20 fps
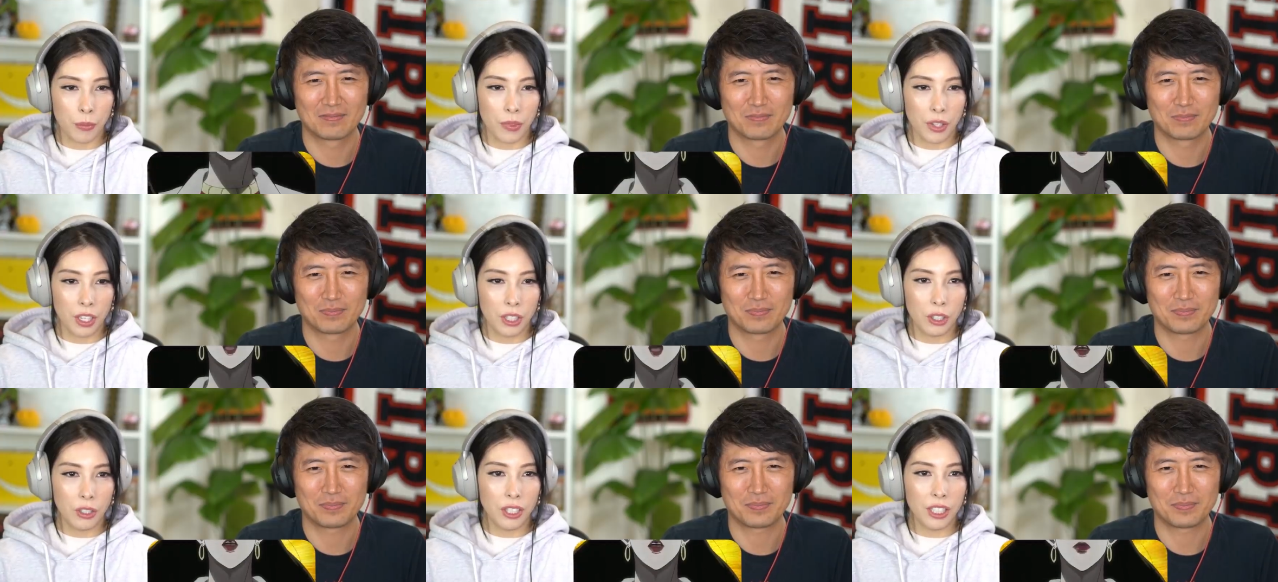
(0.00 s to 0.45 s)

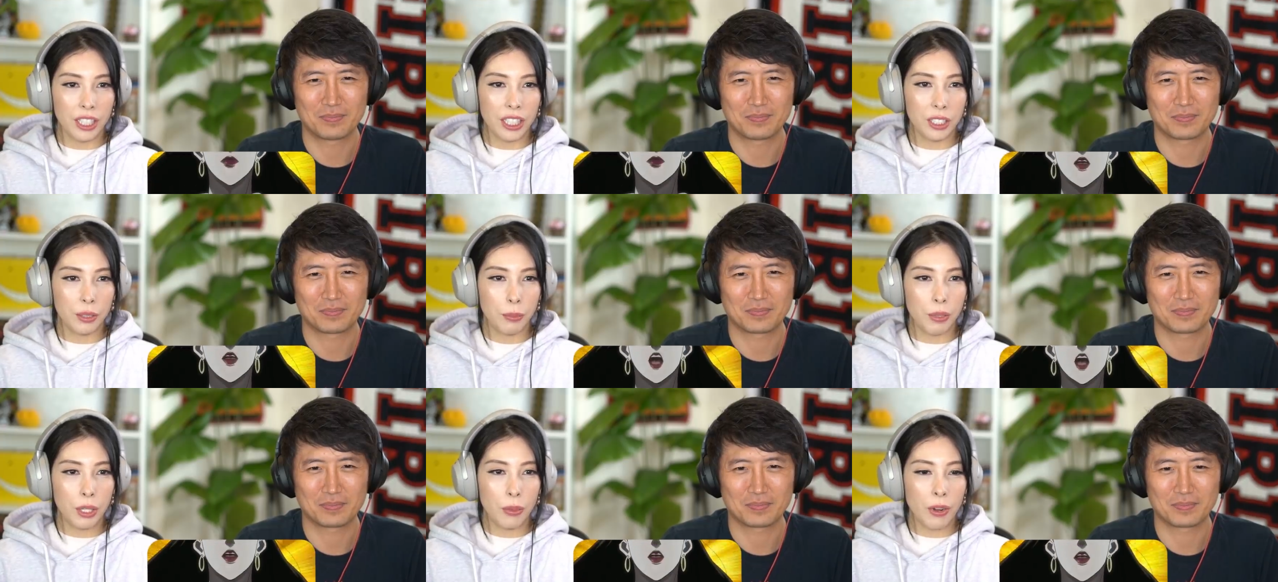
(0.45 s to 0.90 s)
Speaker 1: So at least
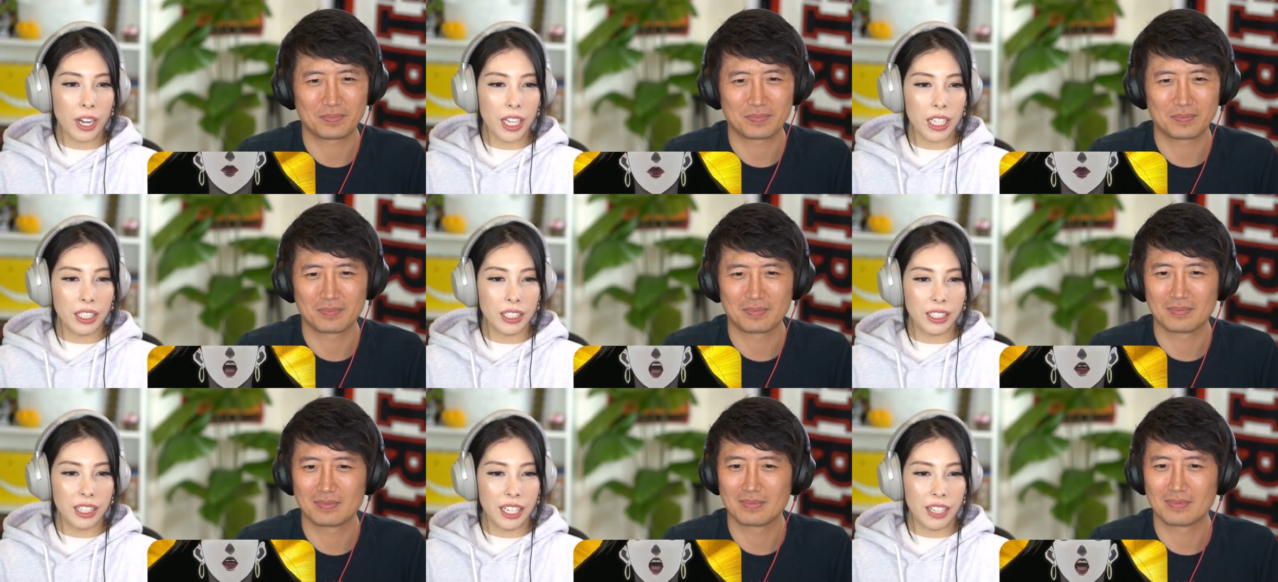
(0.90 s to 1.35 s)

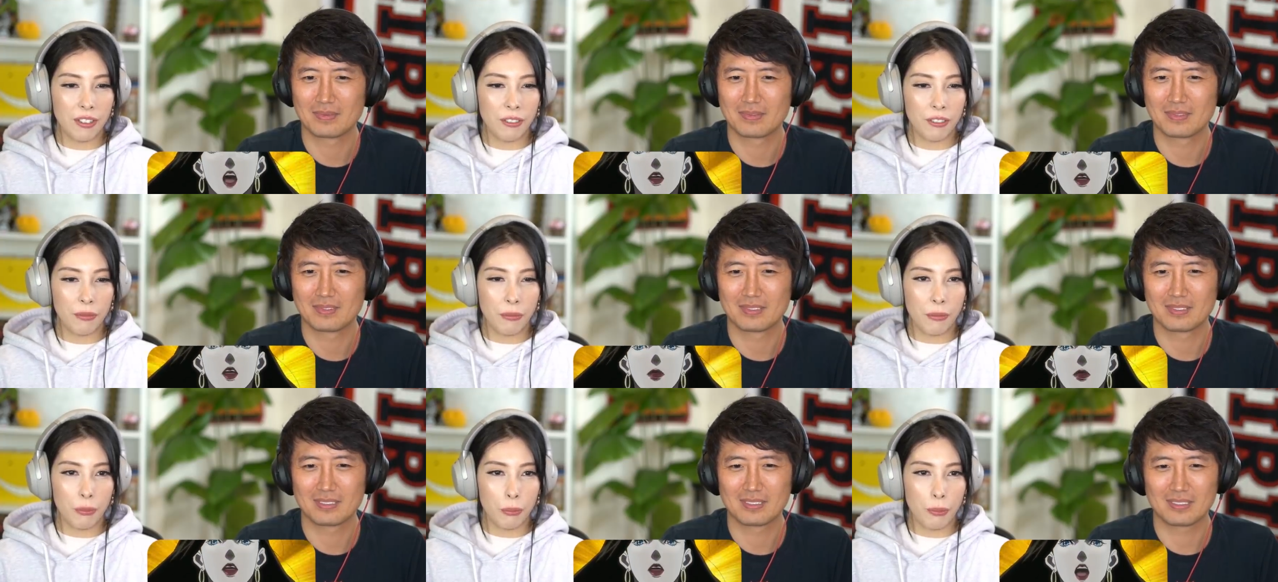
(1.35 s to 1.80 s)
Speedwagon's safe
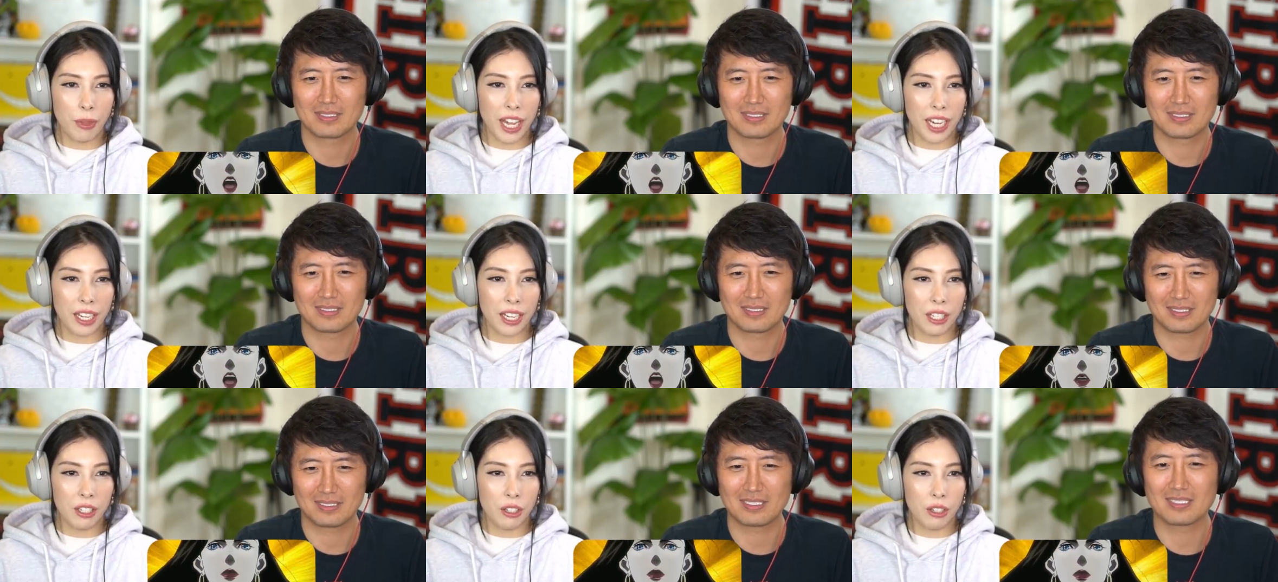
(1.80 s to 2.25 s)
back
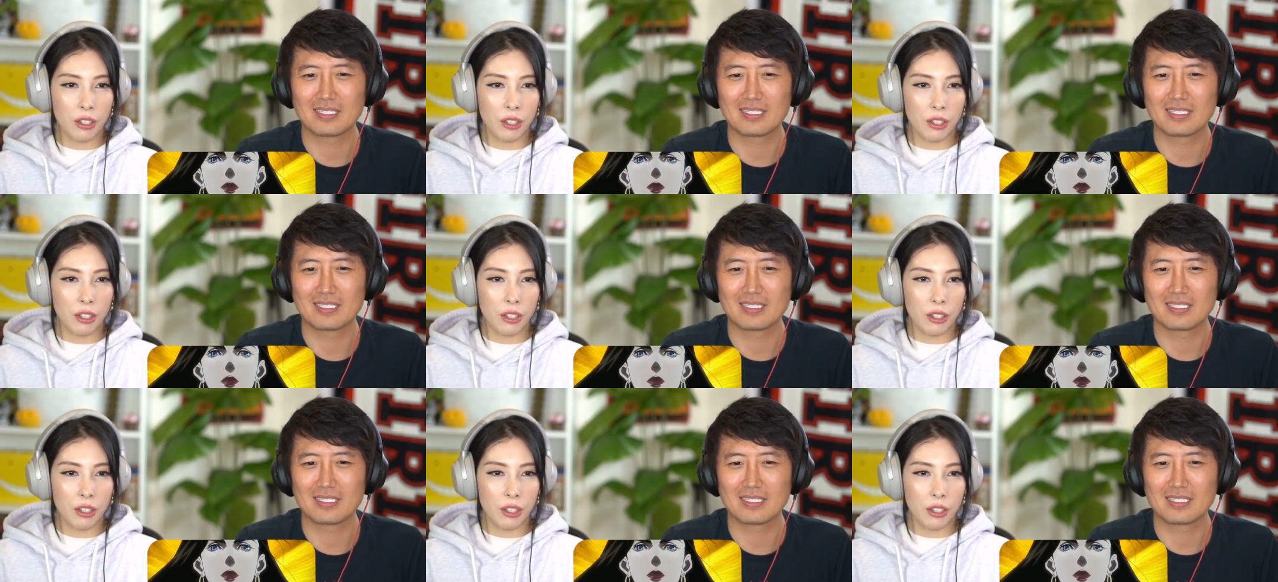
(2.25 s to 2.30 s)
in New